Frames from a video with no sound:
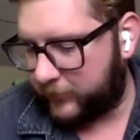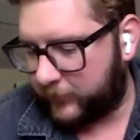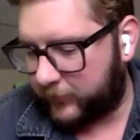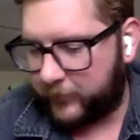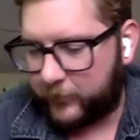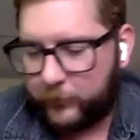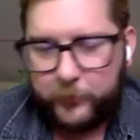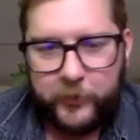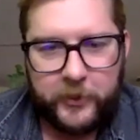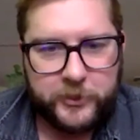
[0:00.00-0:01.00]
you know, like, what
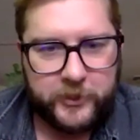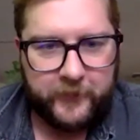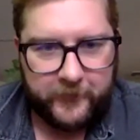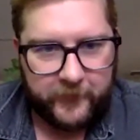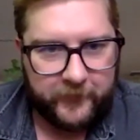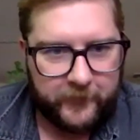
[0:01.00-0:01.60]
production is this?